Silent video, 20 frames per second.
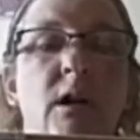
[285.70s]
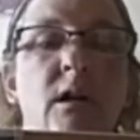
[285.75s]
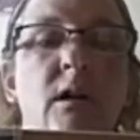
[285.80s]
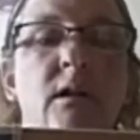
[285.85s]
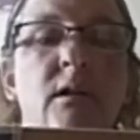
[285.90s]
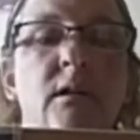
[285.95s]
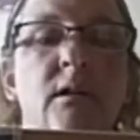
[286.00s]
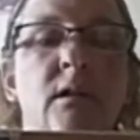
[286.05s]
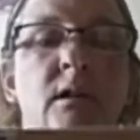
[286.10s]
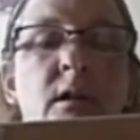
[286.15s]

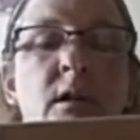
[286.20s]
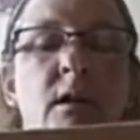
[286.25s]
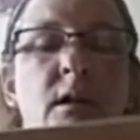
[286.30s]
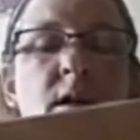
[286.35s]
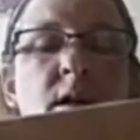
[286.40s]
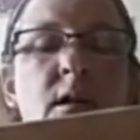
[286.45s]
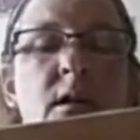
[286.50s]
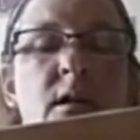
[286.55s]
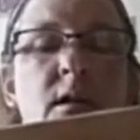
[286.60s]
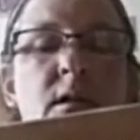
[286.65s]
card.
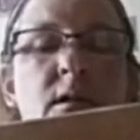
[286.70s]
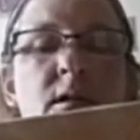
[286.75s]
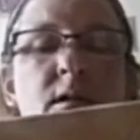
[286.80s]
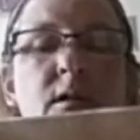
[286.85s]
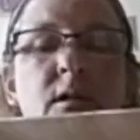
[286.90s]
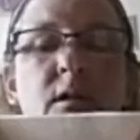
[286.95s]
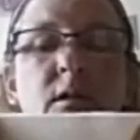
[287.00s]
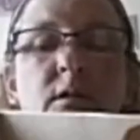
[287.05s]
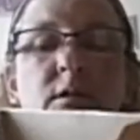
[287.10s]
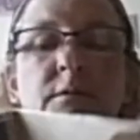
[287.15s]

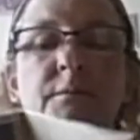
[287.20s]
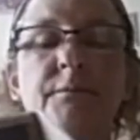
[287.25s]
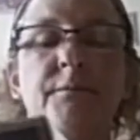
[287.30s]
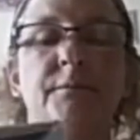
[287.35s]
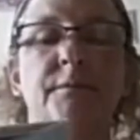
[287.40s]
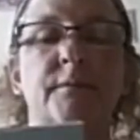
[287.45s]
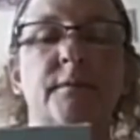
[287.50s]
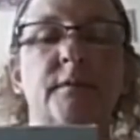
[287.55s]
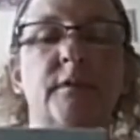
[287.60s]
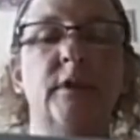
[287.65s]
So
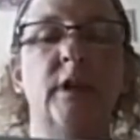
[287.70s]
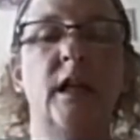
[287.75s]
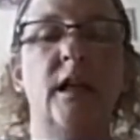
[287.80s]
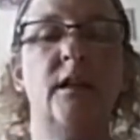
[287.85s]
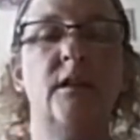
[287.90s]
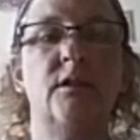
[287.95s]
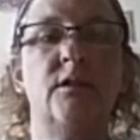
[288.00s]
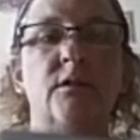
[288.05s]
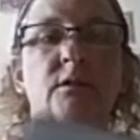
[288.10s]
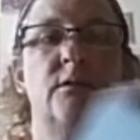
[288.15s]

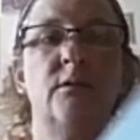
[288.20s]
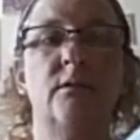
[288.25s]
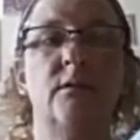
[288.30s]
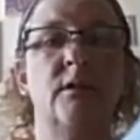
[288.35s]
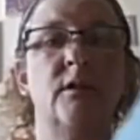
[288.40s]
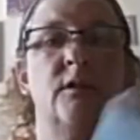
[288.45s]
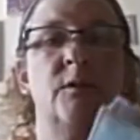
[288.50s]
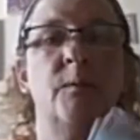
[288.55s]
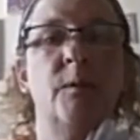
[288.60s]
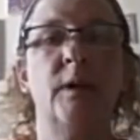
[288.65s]
that
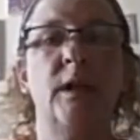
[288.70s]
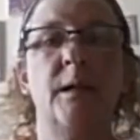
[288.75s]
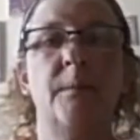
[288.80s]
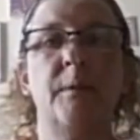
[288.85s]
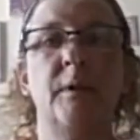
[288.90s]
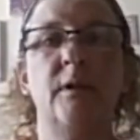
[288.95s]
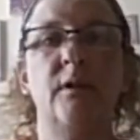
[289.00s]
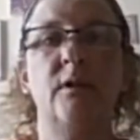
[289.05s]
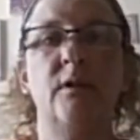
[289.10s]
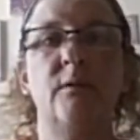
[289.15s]
is what I've
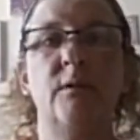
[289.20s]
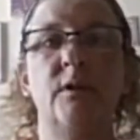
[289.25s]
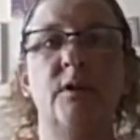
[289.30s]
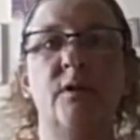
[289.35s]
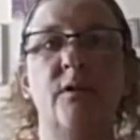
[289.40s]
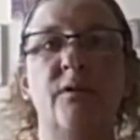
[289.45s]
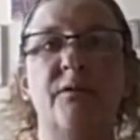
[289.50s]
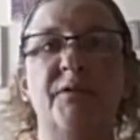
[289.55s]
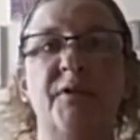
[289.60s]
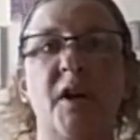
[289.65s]
been doing
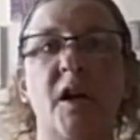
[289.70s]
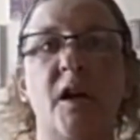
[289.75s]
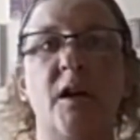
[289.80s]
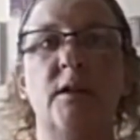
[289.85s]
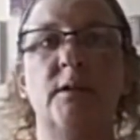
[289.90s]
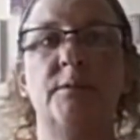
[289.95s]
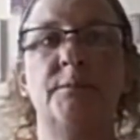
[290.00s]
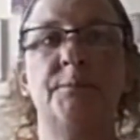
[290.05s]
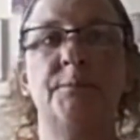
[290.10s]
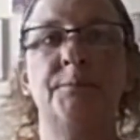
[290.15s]
so
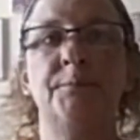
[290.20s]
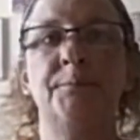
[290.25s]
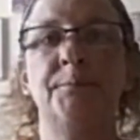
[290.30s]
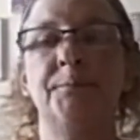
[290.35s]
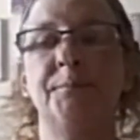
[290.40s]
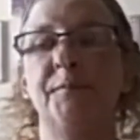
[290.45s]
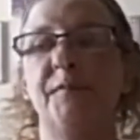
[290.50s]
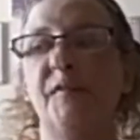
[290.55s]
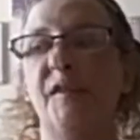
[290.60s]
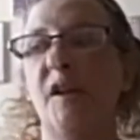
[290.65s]
far.
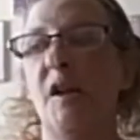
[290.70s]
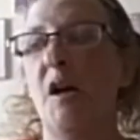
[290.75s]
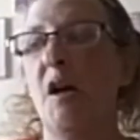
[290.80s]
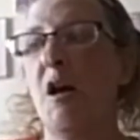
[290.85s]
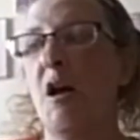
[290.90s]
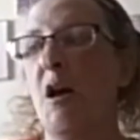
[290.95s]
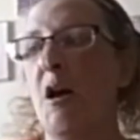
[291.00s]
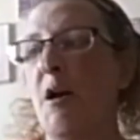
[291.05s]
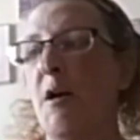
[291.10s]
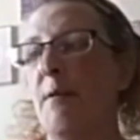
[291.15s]

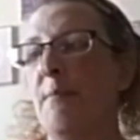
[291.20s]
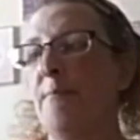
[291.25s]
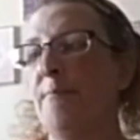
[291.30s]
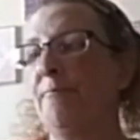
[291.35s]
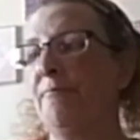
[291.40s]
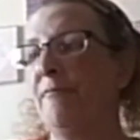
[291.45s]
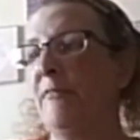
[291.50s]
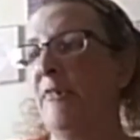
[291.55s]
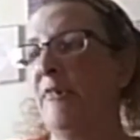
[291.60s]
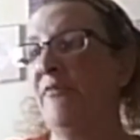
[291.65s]

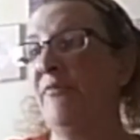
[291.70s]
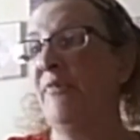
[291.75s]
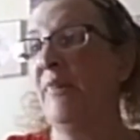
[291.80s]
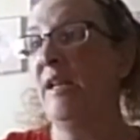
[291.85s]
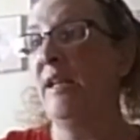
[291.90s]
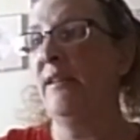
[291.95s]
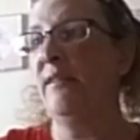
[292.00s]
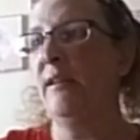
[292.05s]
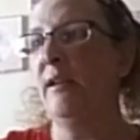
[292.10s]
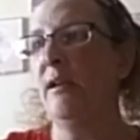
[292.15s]
Um, if
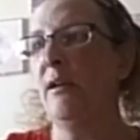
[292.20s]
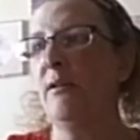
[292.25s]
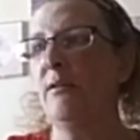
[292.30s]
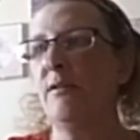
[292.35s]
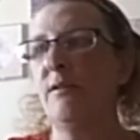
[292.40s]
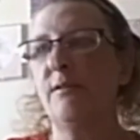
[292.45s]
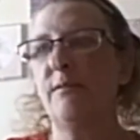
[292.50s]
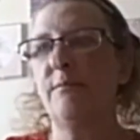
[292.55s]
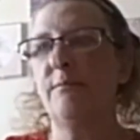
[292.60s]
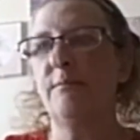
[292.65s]
anything
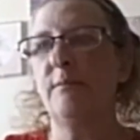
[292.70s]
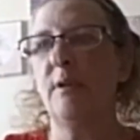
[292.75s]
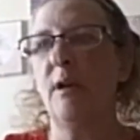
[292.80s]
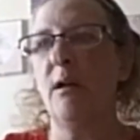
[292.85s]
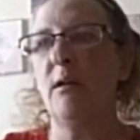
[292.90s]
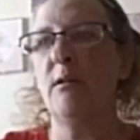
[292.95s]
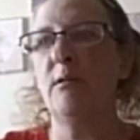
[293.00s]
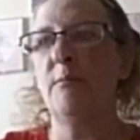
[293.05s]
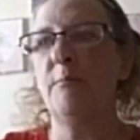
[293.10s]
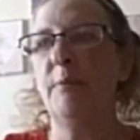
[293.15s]
else,
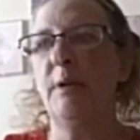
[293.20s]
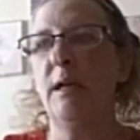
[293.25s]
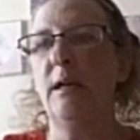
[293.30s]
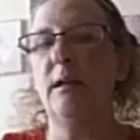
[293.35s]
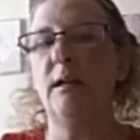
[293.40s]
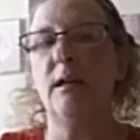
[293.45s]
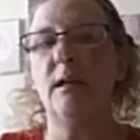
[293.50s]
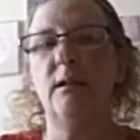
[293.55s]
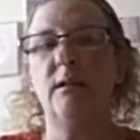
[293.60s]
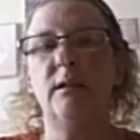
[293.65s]
I'll come
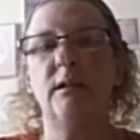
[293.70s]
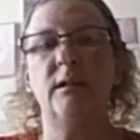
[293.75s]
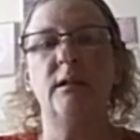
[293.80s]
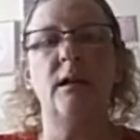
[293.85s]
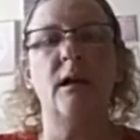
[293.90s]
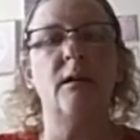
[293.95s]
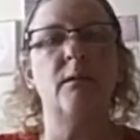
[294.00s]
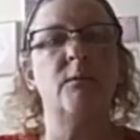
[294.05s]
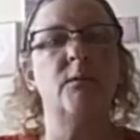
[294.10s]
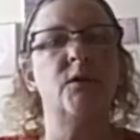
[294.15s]
back on
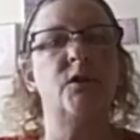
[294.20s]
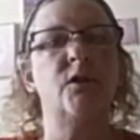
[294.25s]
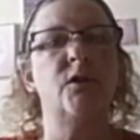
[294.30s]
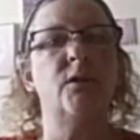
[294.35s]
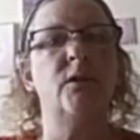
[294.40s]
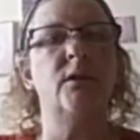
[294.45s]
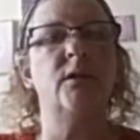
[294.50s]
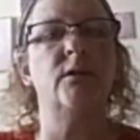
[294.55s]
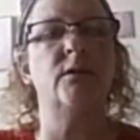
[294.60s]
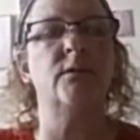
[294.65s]
and I will
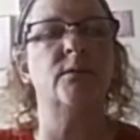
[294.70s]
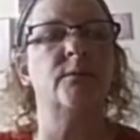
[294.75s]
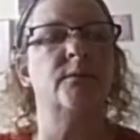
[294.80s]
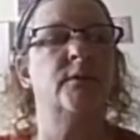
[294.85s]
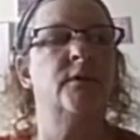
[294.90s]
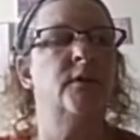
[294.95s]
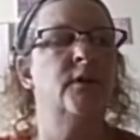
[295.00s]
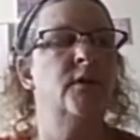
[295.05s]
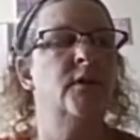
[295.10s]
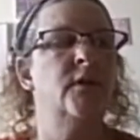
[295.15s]
show you.
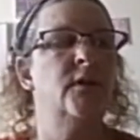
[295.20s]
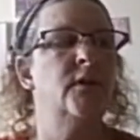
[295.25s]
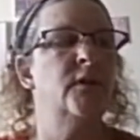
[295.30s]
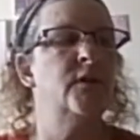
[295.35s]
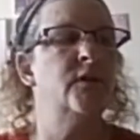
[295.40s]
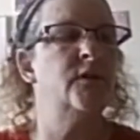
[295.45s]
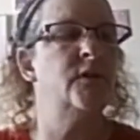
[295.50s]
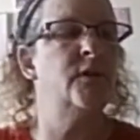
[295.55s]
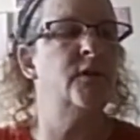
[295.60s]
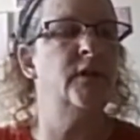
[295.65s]

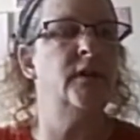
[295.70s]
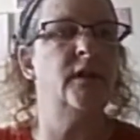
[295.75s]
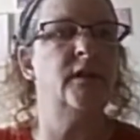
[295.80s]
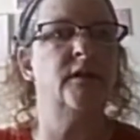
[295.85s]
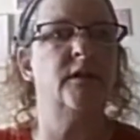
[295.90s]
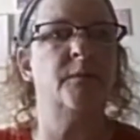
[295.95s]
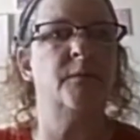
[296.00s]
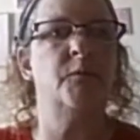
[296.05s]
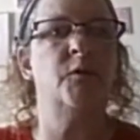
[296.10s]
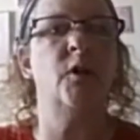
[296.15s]
So
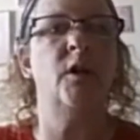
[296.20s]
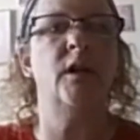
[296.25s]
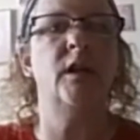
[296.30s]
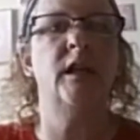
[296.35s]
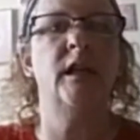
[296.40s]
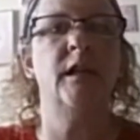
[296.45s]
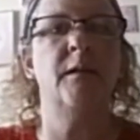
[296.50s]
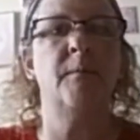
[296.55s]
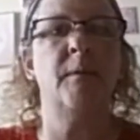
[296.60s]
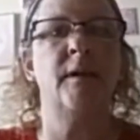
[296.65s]
yes, I'm trying to
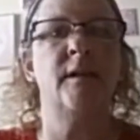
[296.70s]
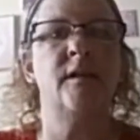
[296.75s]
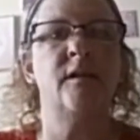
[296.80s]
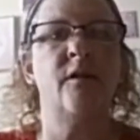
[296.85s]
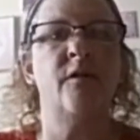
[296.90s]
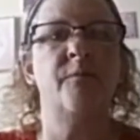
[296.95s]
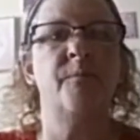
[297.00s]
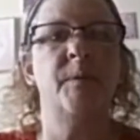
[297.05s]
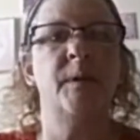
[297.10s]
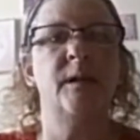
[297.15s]
keep
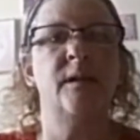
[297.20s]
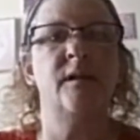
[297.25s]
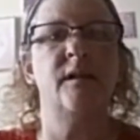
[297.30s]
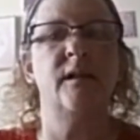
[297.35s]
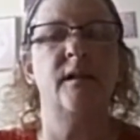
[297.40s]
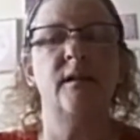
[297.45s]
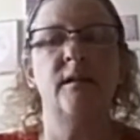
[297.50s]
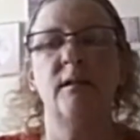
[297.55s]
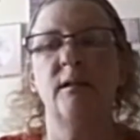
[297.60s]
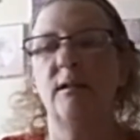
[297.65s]
myself
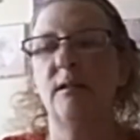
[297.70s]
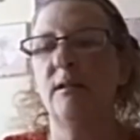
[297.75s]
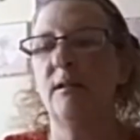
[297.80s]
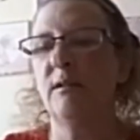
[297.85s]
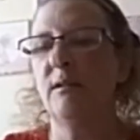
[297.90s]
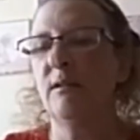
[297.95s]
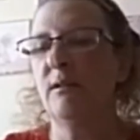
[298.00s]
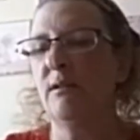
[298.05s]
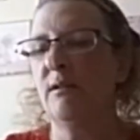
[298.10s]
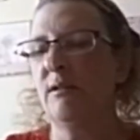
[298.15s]
busy.
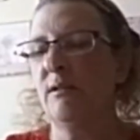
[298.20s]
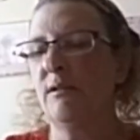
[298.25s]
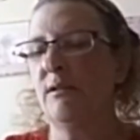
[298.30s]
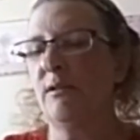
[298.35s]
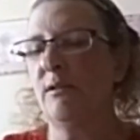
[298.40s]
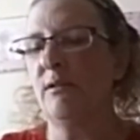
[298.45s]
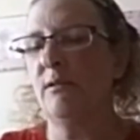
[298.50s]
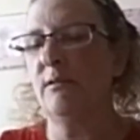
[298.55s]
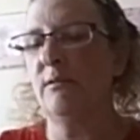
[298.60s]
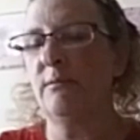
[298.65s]

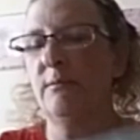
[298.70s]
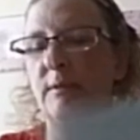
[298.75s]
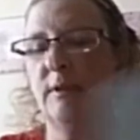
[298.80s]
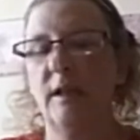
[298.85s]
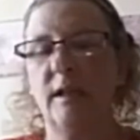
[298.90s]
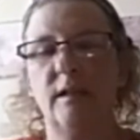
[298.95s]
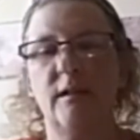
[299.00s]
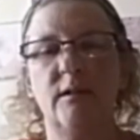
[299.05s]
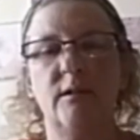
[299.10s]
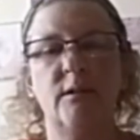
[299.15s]
So,
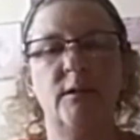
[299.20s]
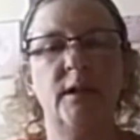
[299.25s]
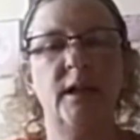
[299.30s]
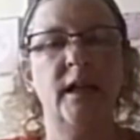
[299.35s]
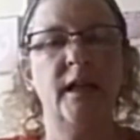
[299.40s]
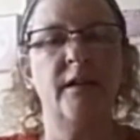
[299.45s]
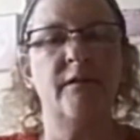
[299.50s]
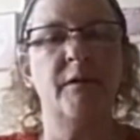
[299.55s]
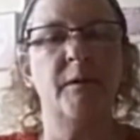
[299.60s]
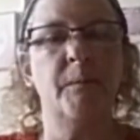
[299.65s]

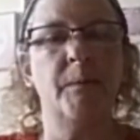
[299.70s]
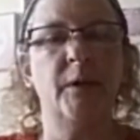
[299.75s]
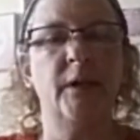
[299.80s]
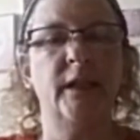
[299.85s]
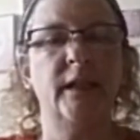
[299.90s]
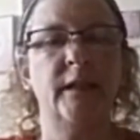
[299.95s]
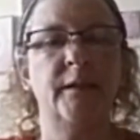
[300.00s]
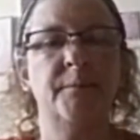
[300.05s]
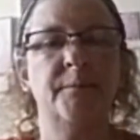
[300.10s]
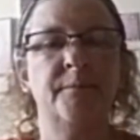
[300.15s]
okay
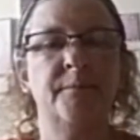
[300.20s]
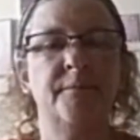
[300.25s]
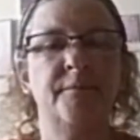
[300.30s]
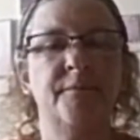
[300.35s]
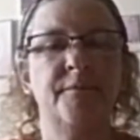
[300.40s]
everybody.